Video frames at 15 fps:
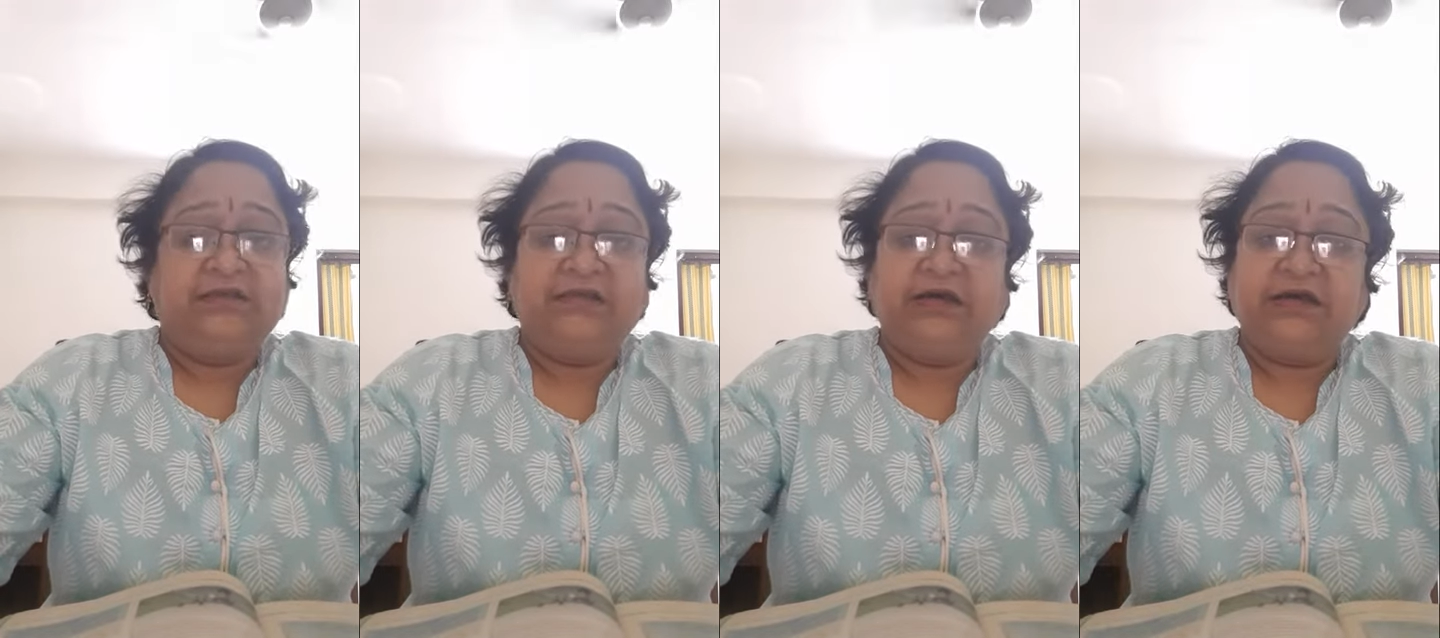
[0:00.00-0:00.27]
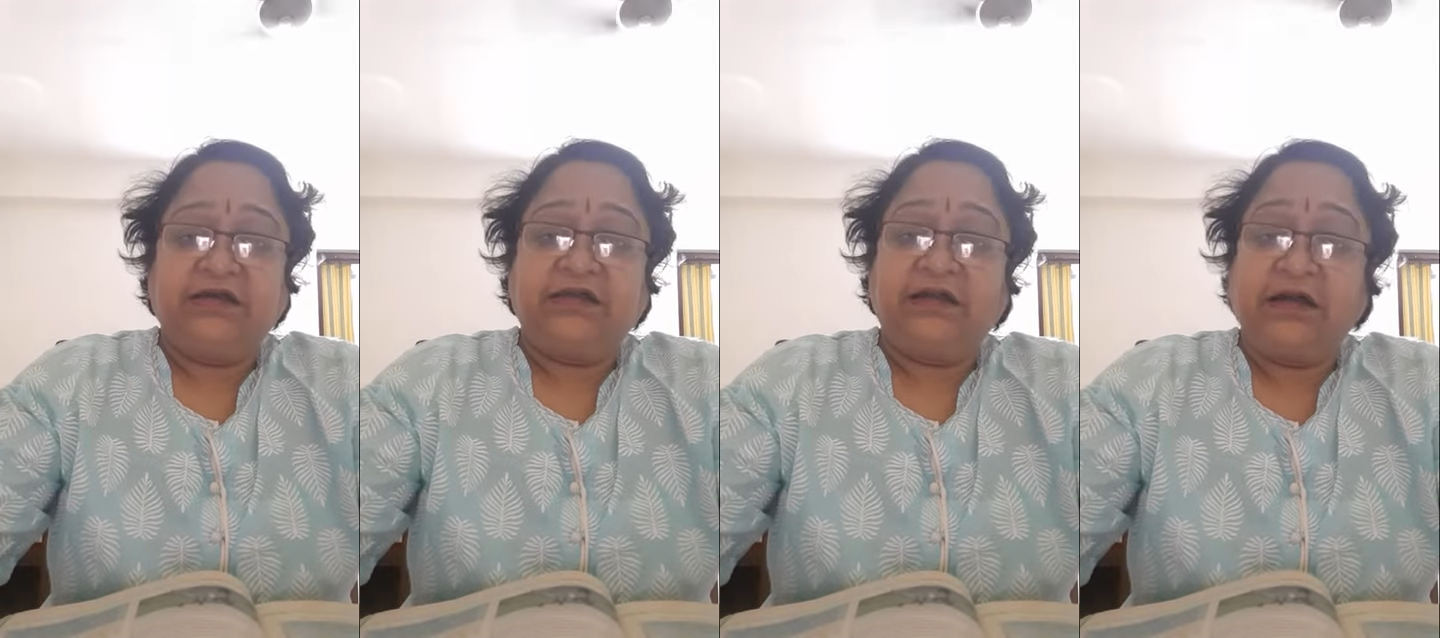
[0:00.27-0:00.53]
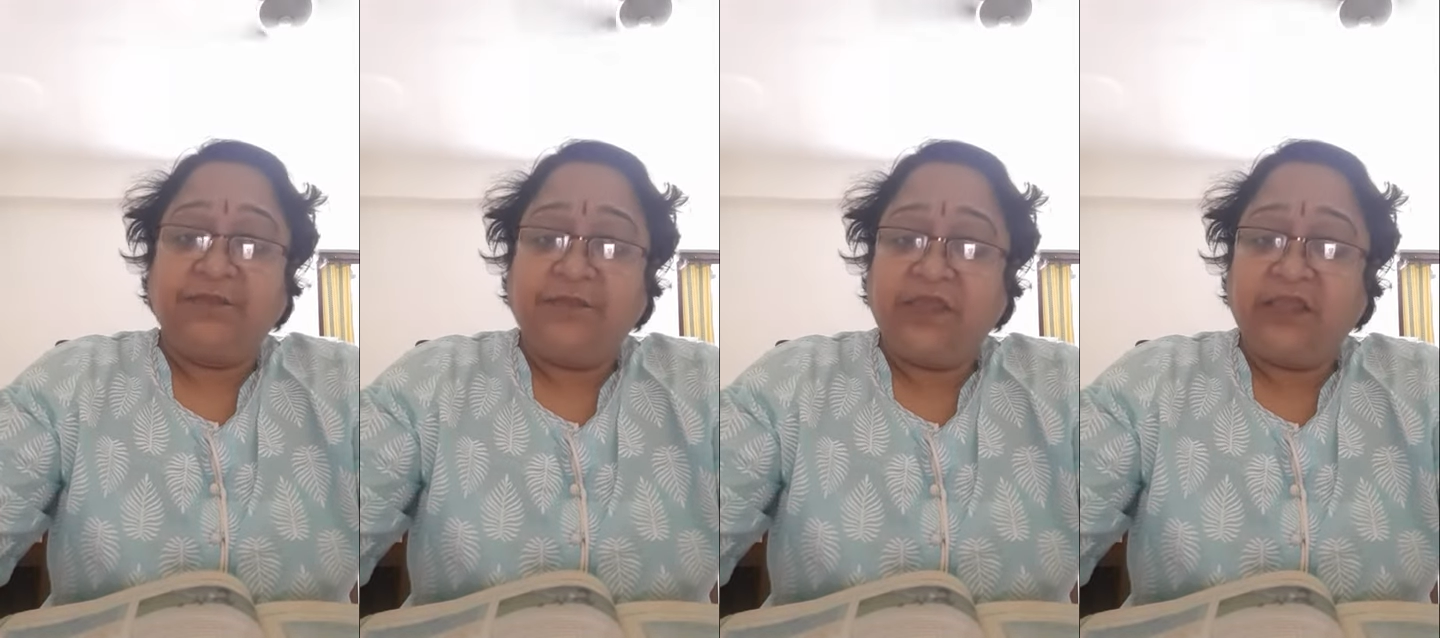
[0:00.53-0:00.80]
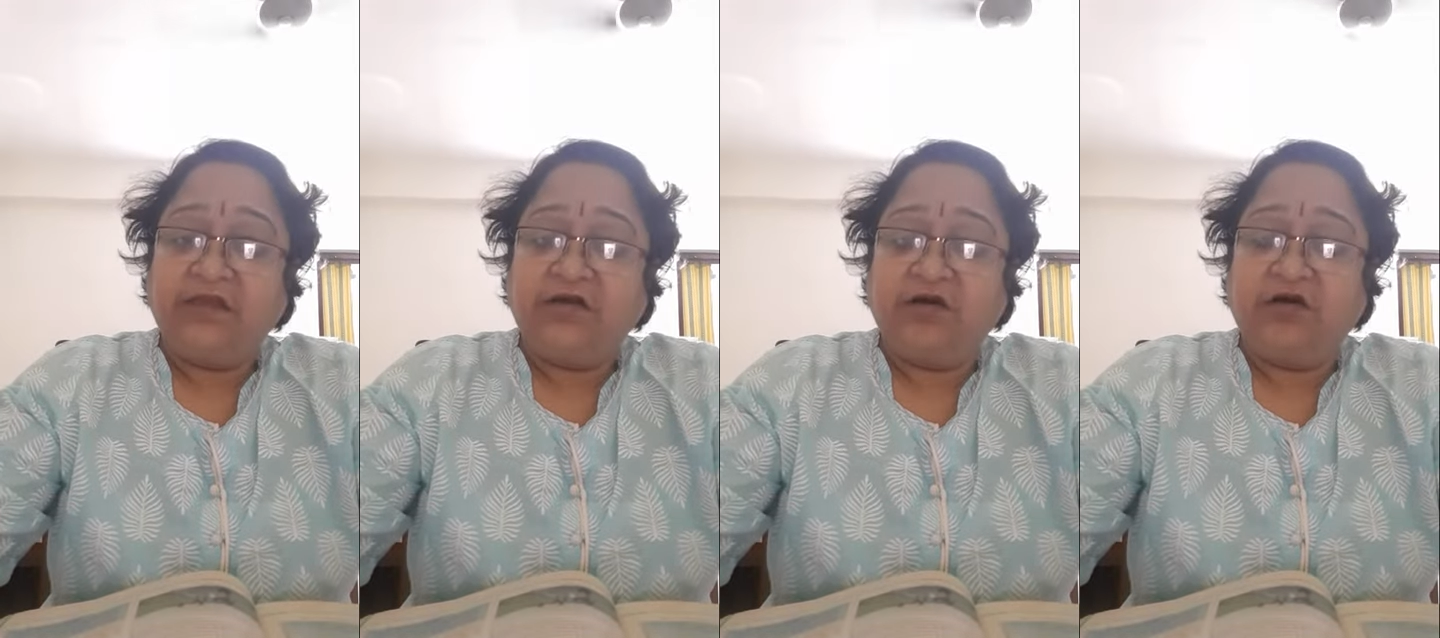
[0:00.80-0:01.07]
the
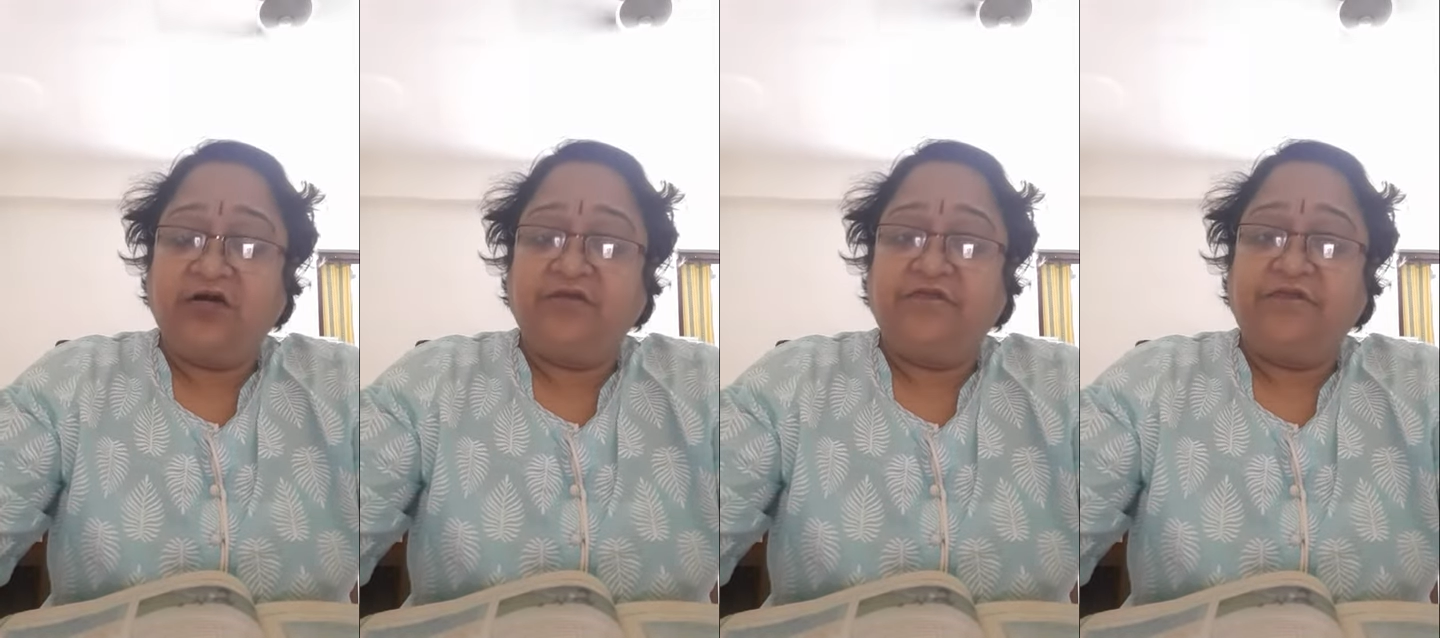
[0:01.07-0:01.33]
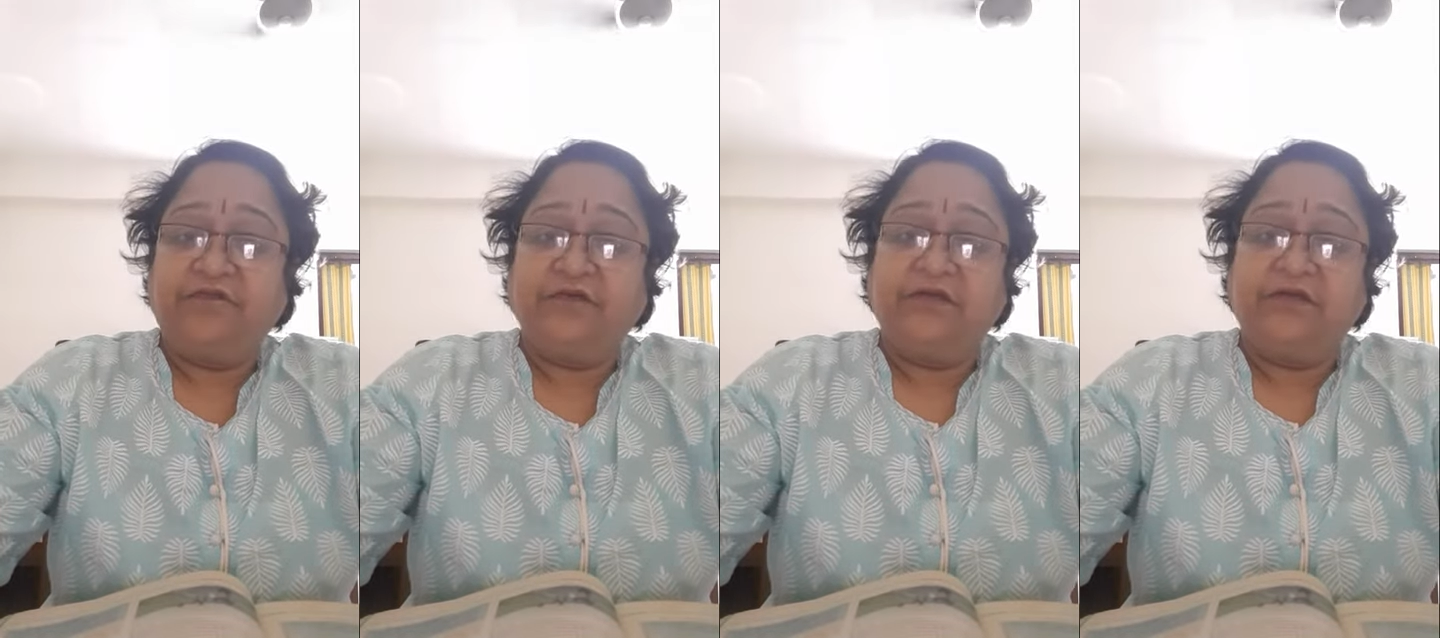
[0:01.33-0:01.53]
coming of